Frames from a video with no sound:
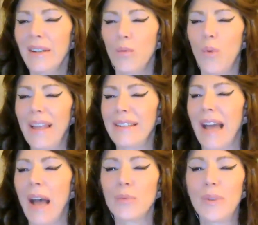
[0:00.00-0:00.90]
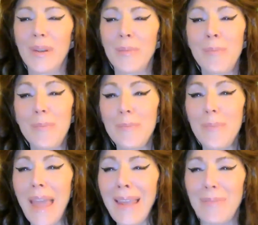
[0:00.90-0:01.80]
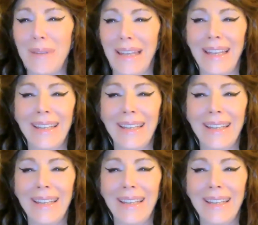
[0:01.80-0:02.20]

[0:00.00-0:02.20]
weighed down with a baby?